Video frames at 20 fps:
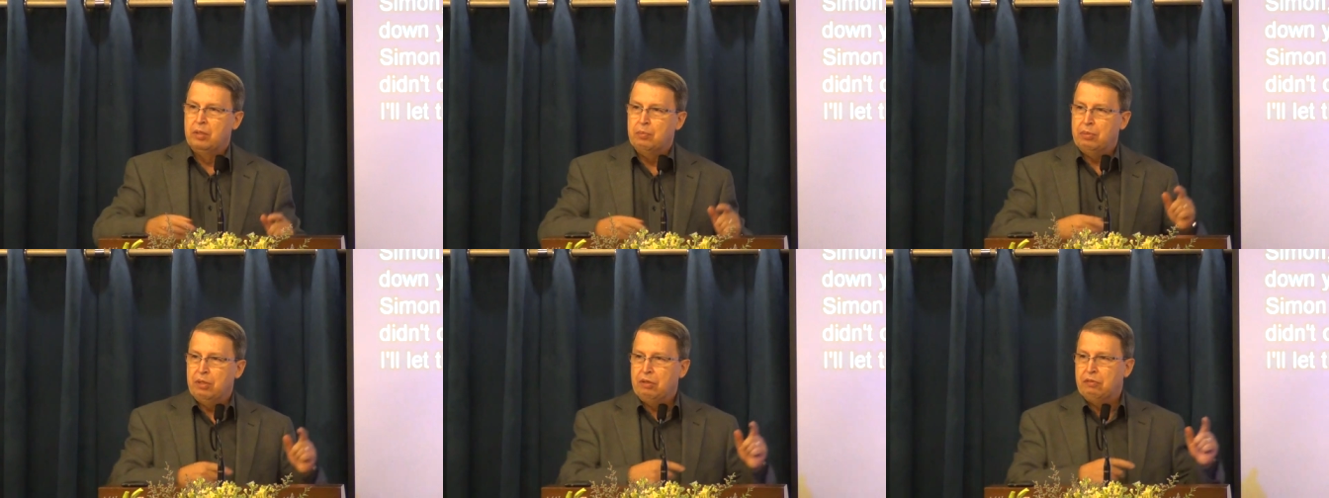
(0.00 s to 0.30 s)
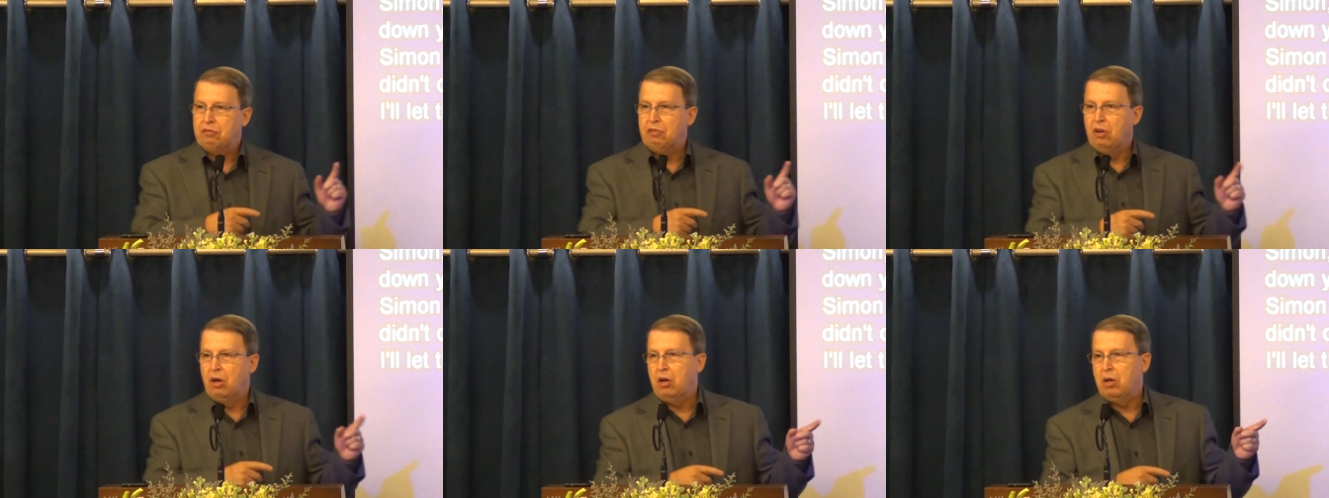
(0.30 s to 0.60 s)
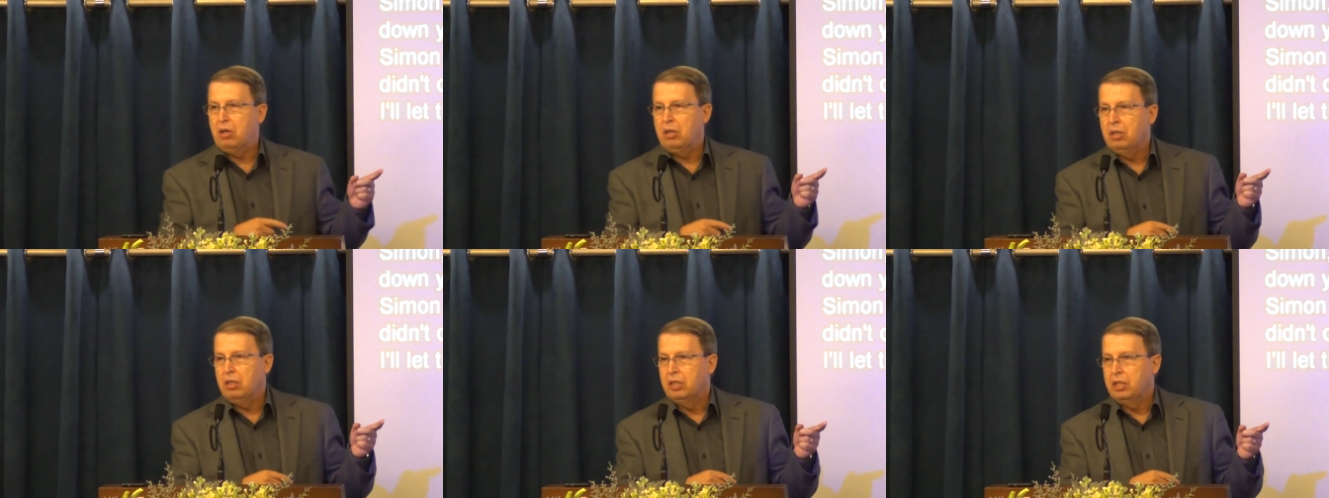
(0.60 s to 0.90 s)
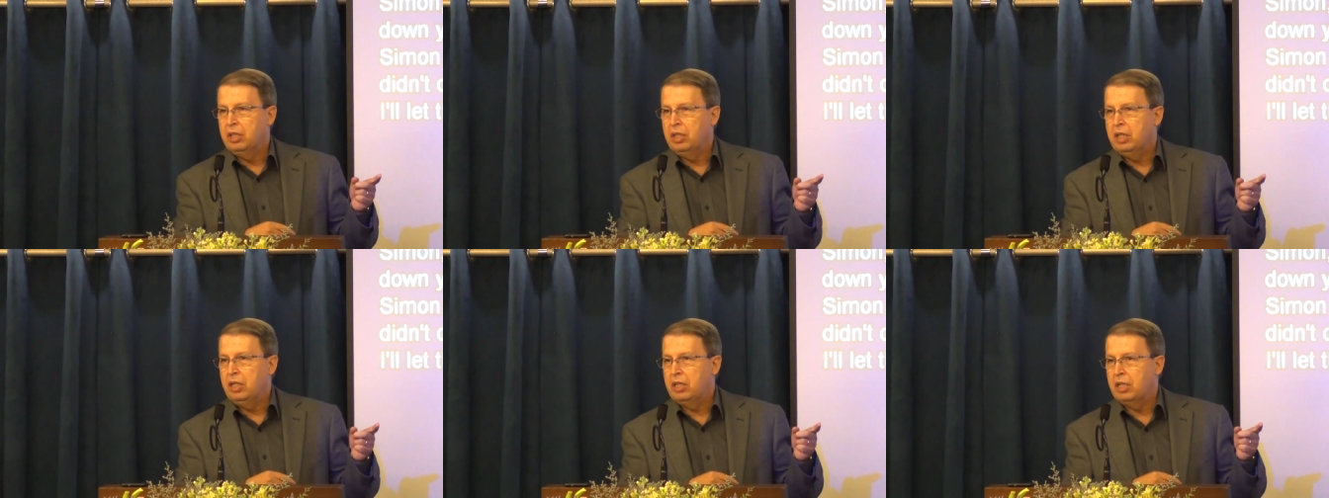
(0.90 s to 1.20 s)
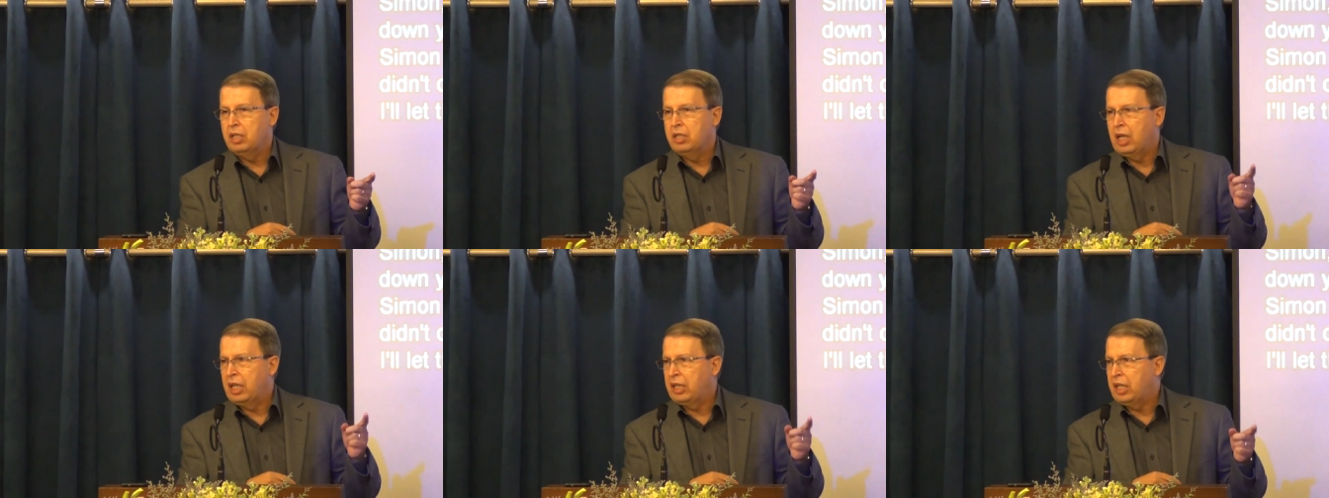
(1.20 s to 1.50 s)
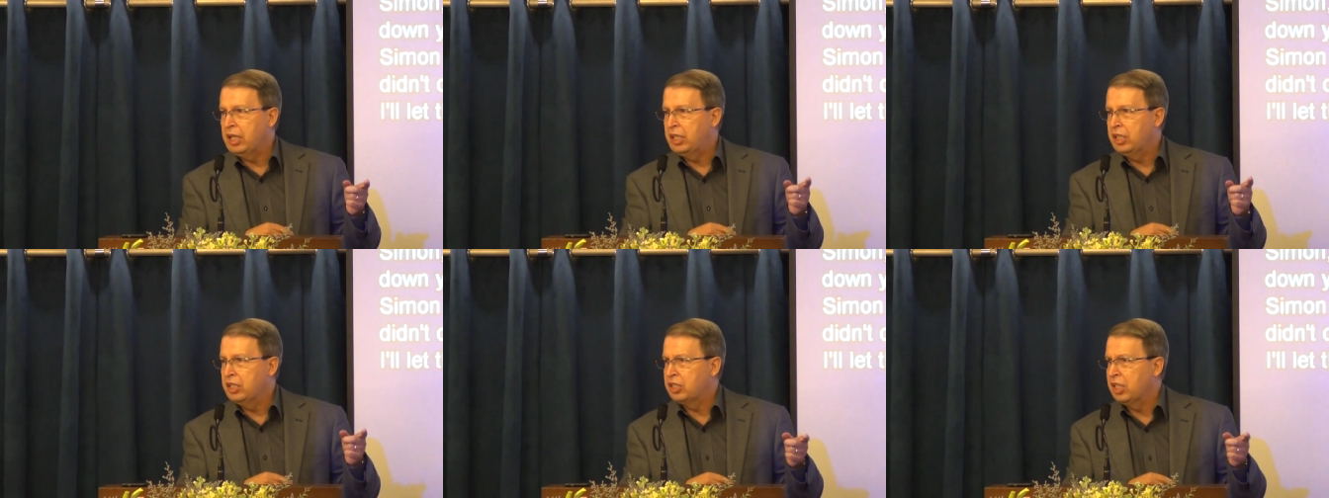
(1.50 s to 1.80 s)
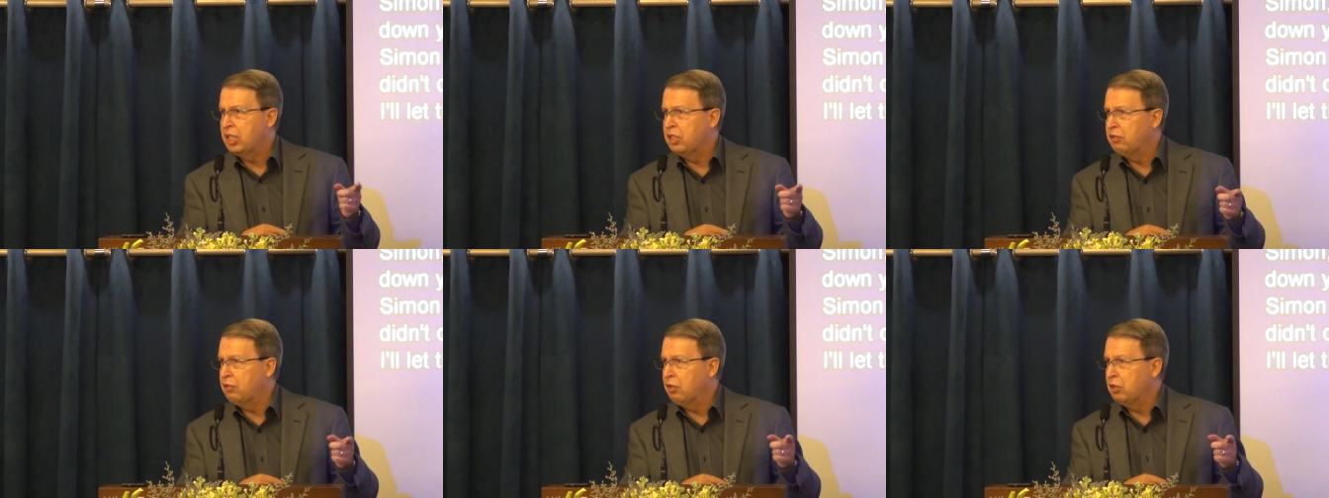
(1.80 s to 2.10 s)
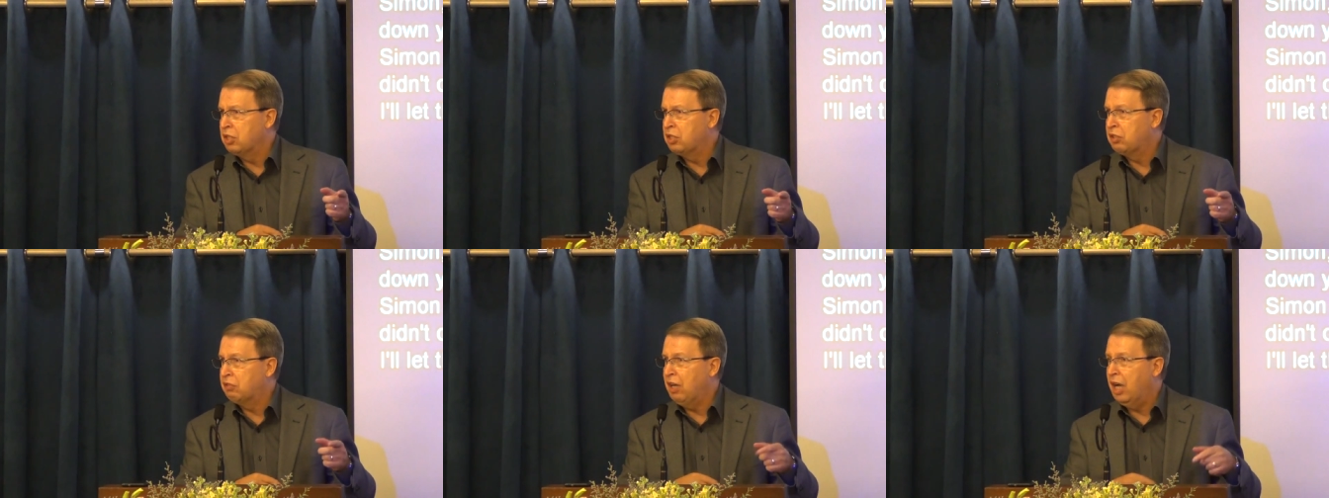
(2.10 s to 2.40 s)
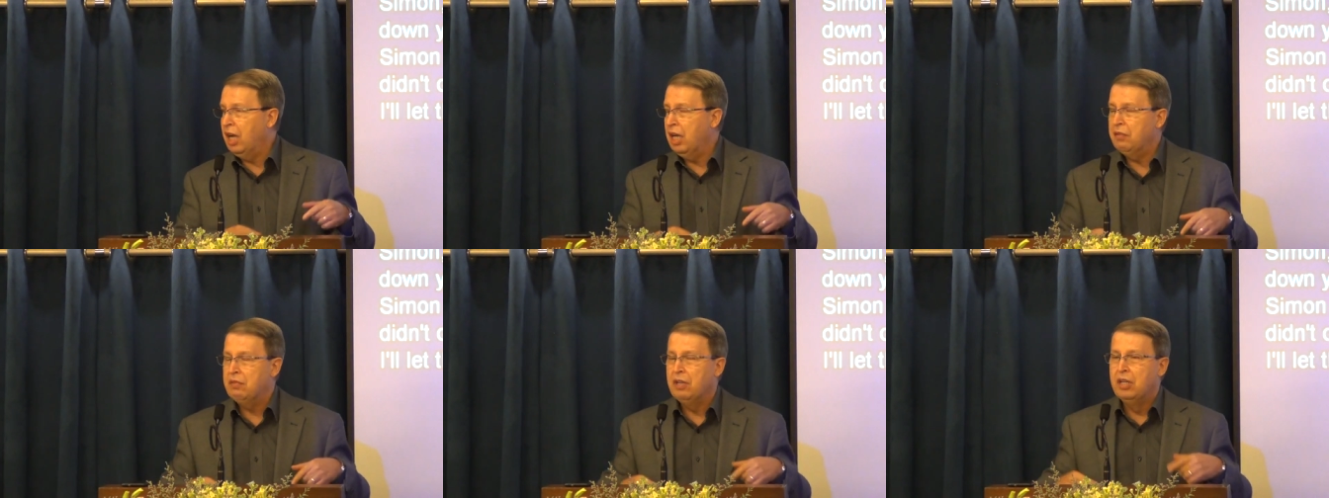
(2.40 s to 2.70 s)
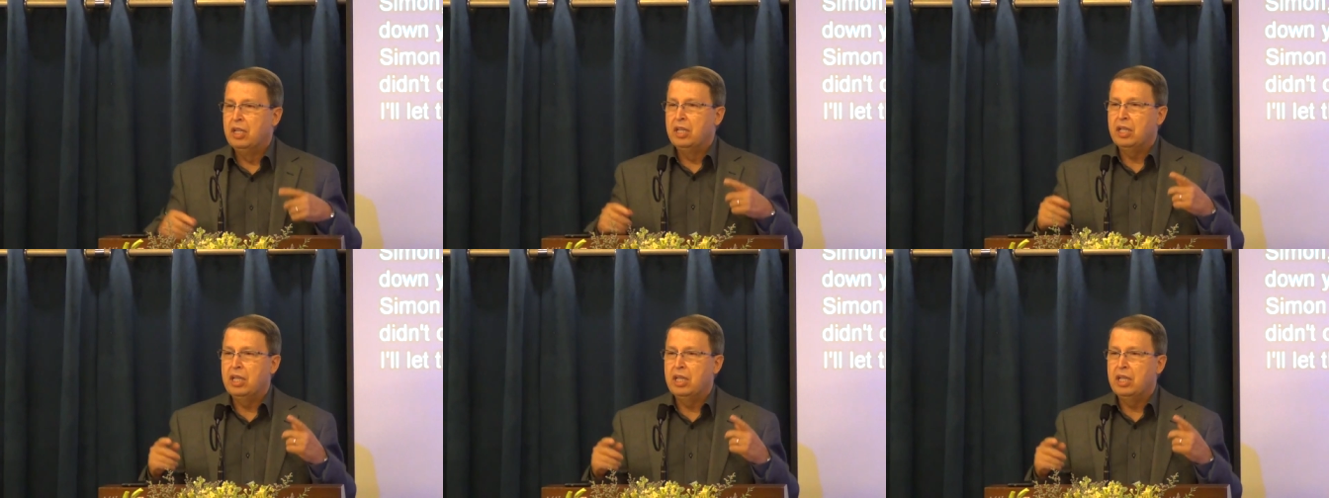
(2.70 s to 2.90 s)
Before, I think it's in verse 5,